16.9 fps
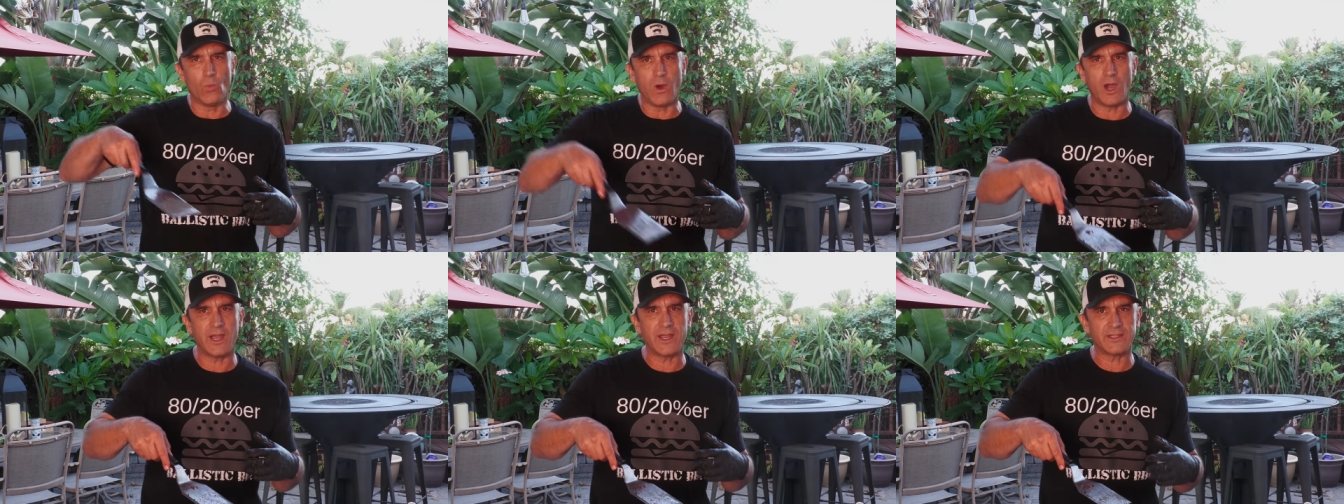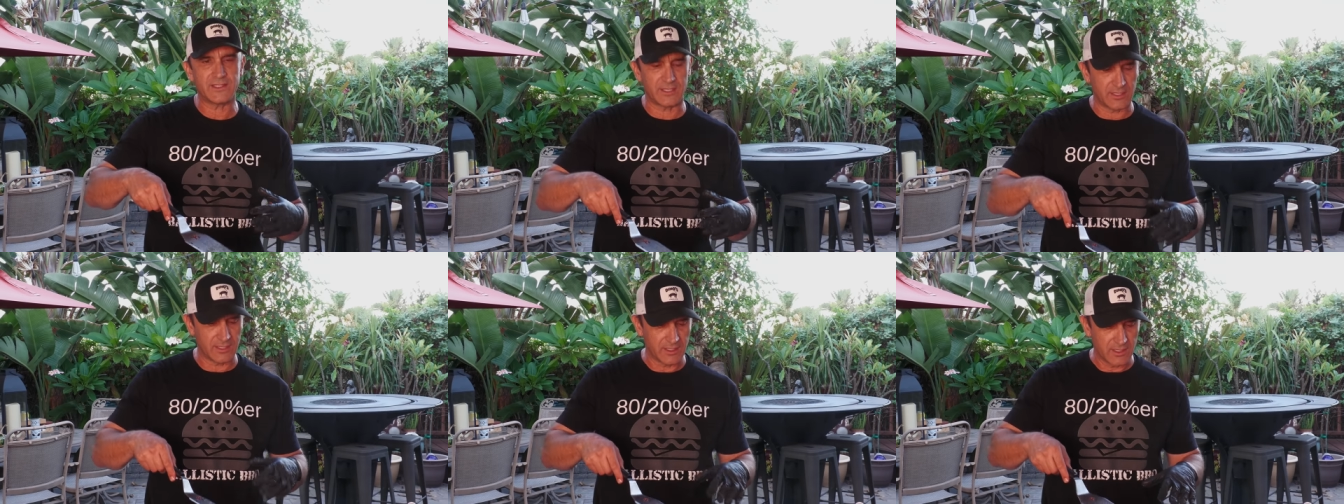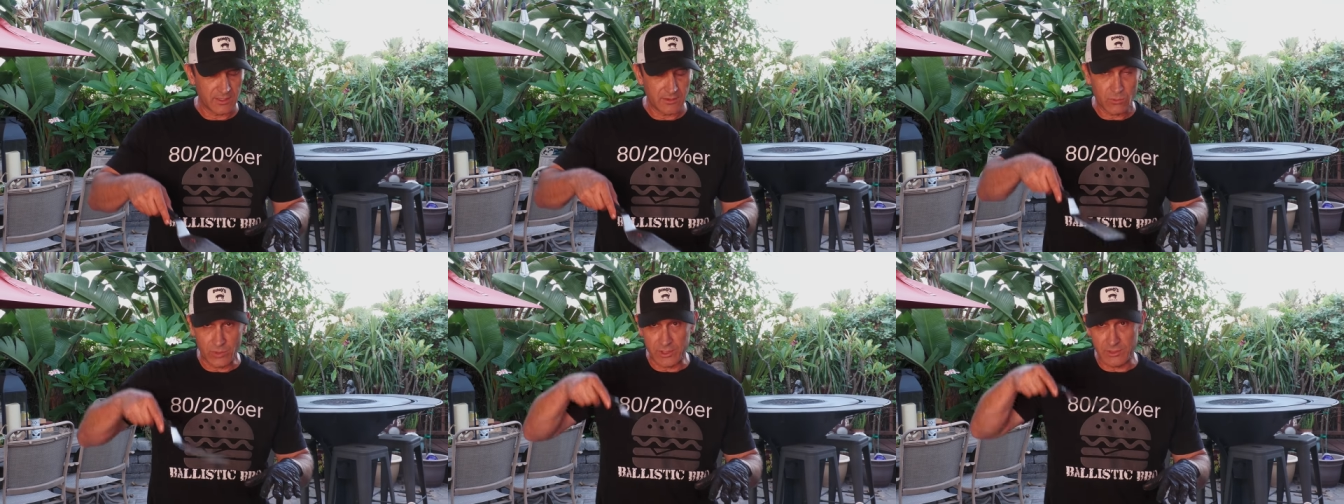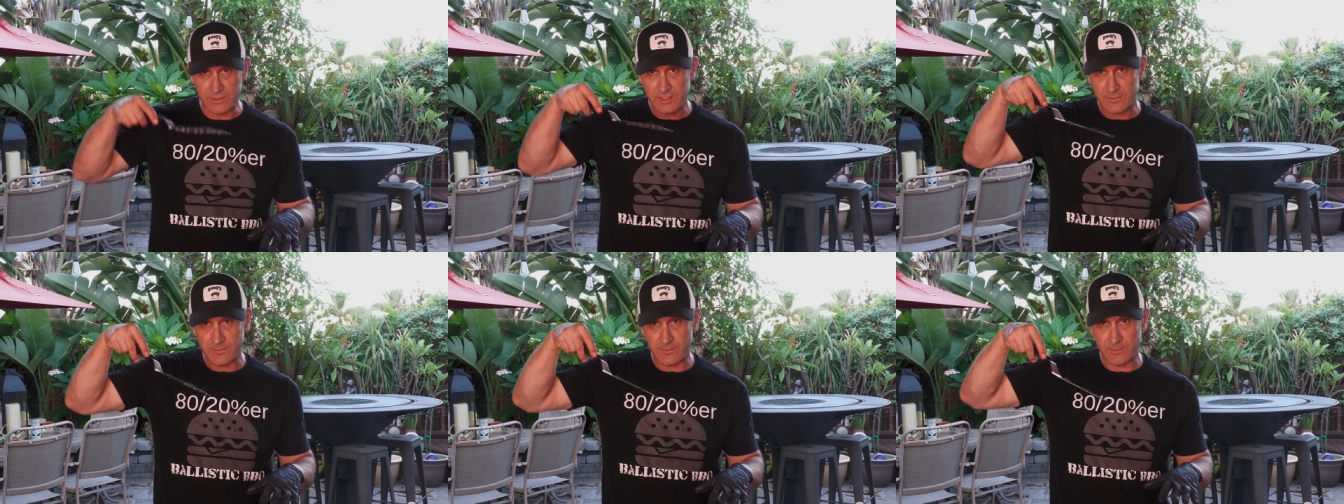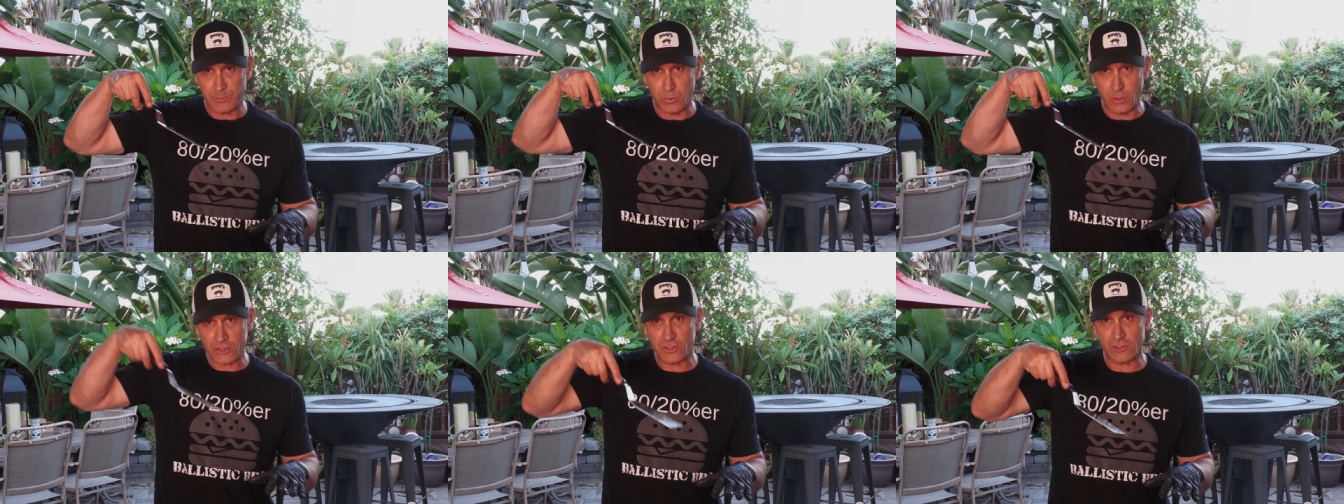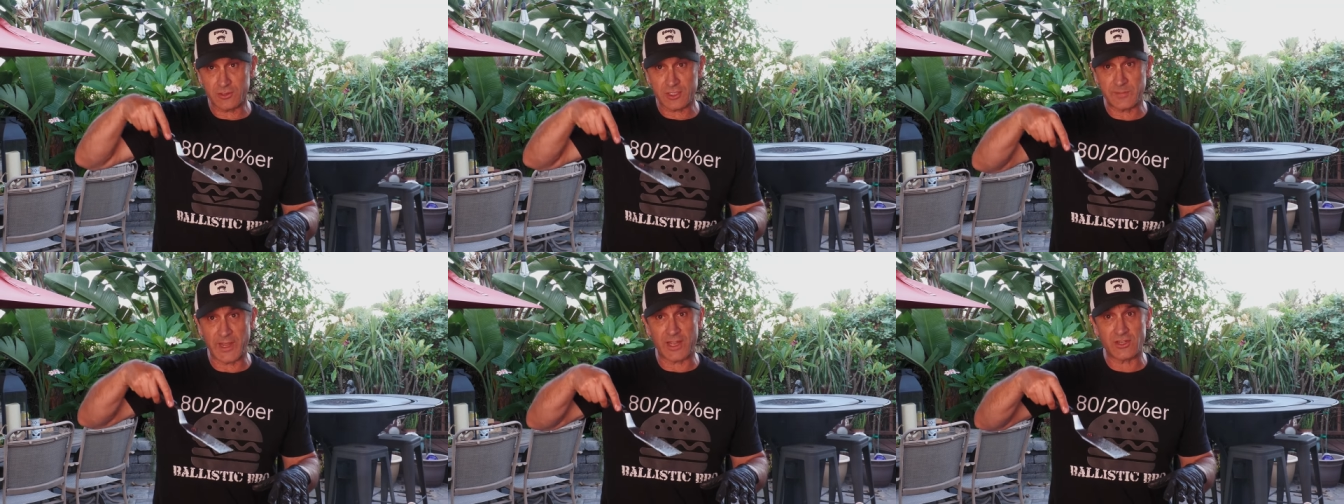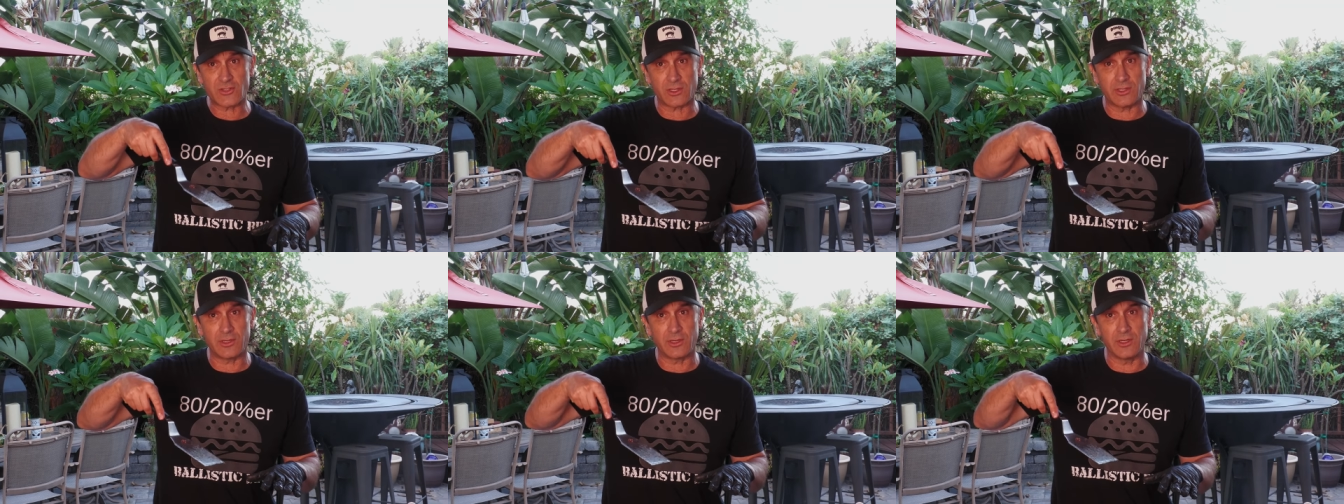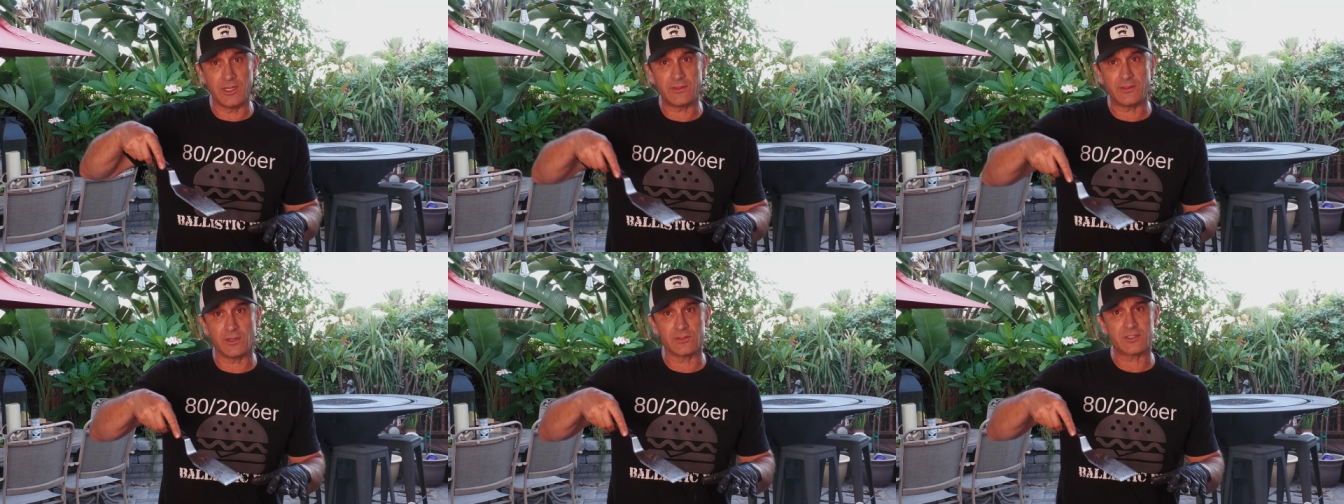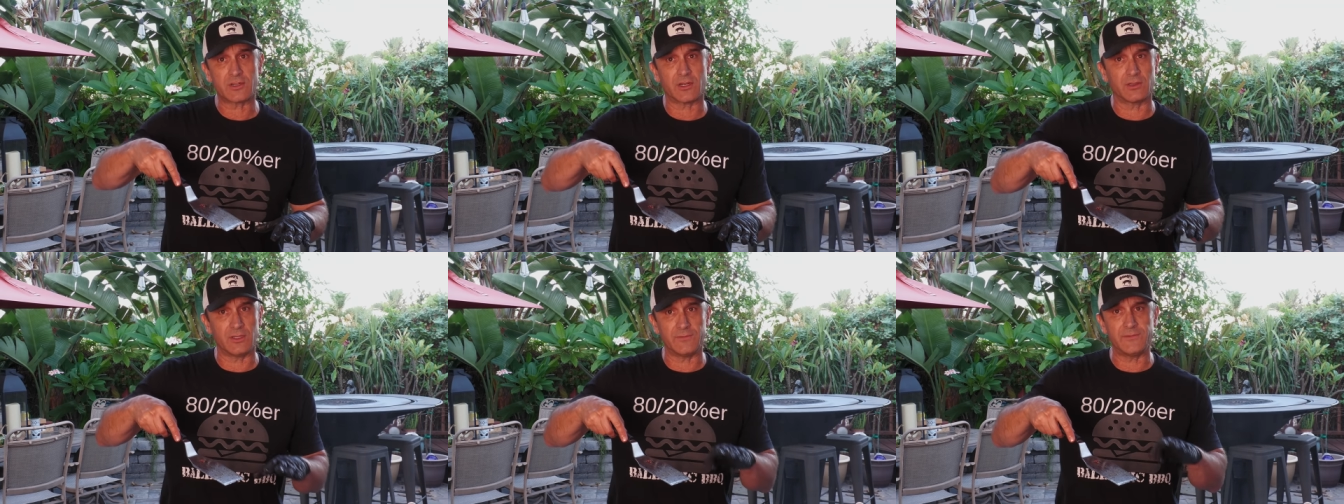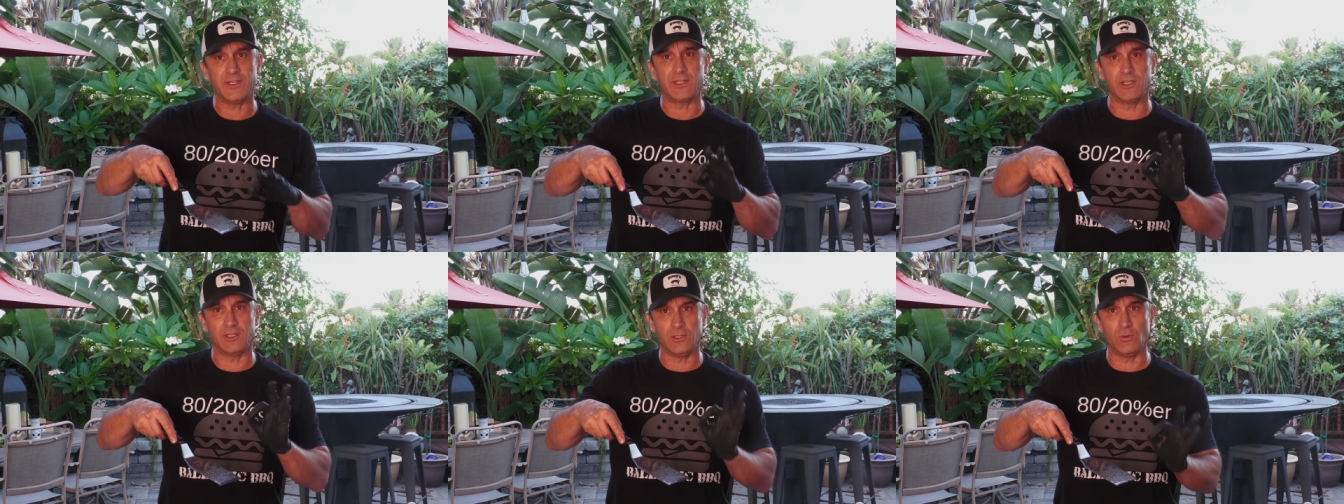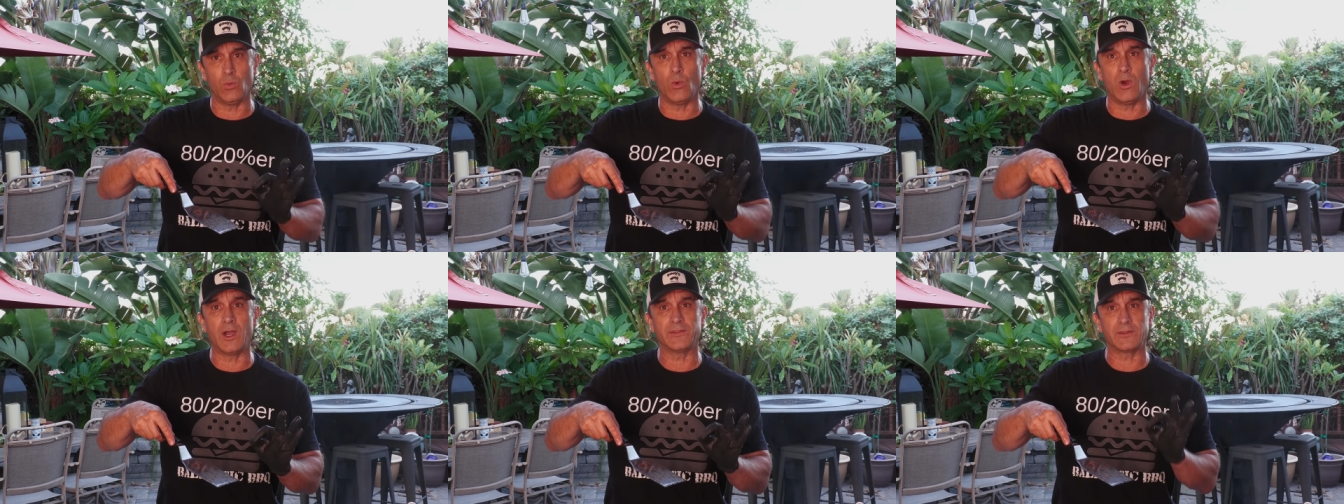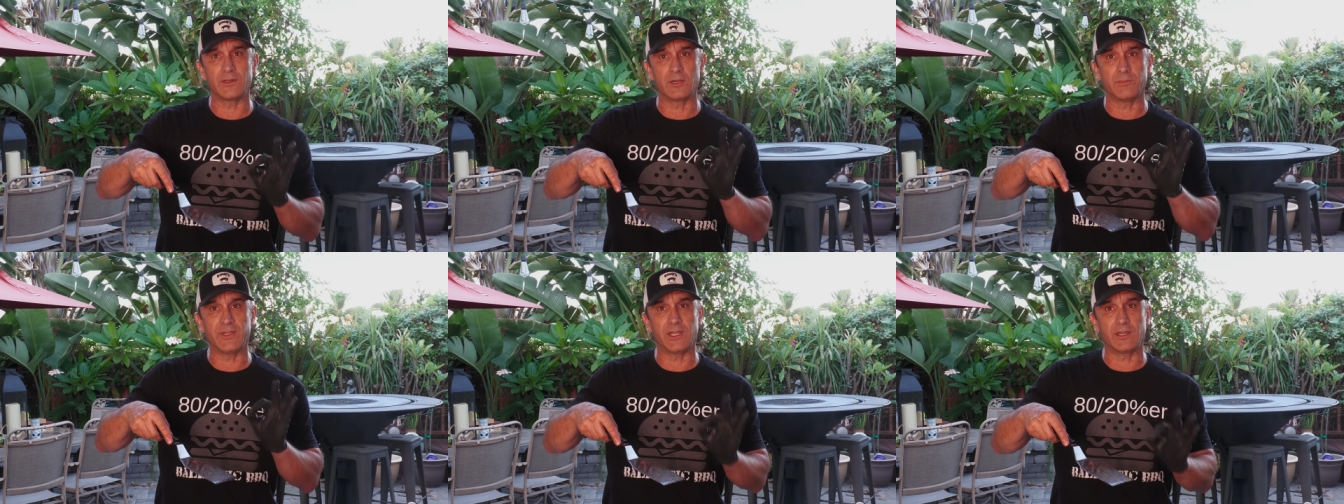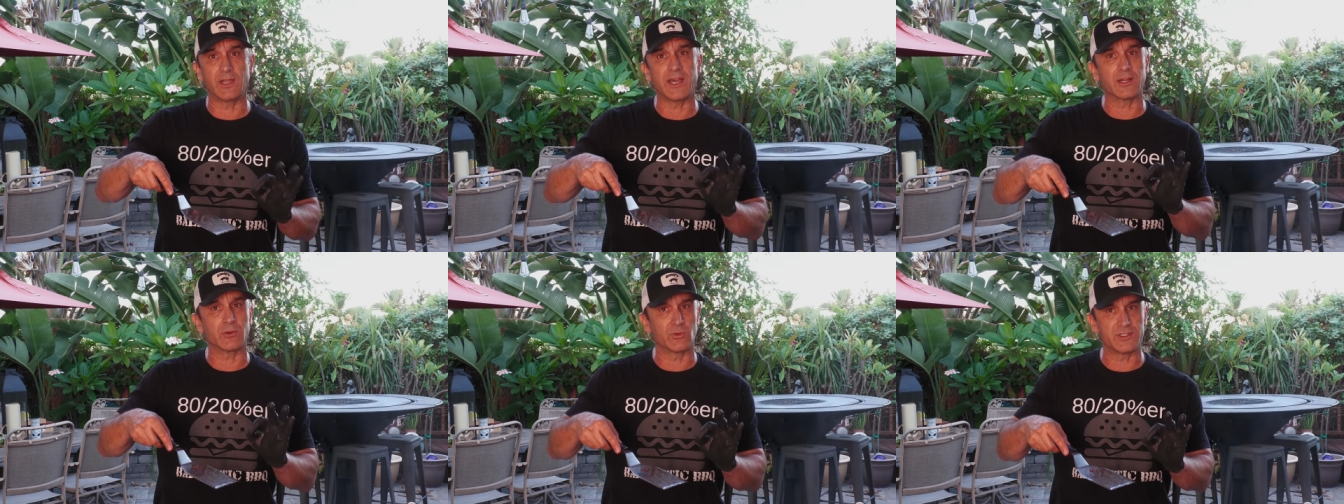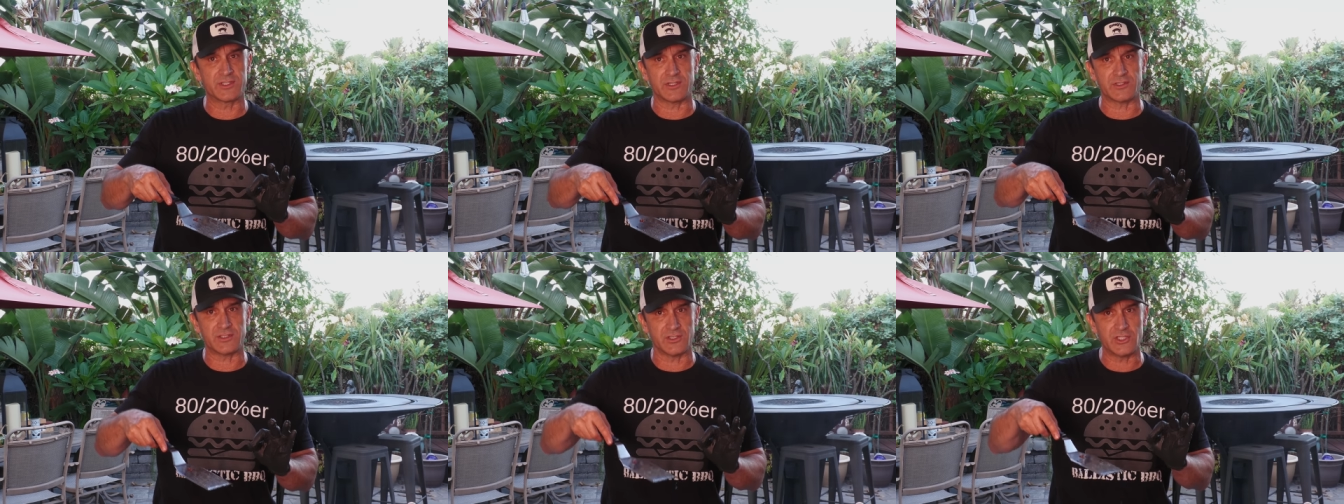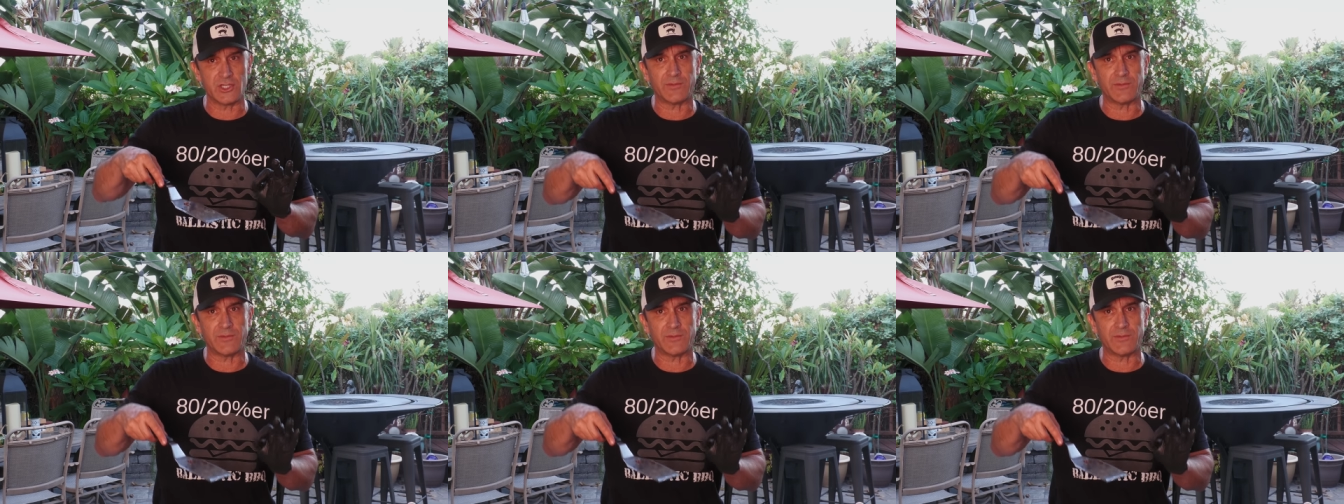want, when you put your spatula underneath there and start lifting it, you want there to be a lot of resistance.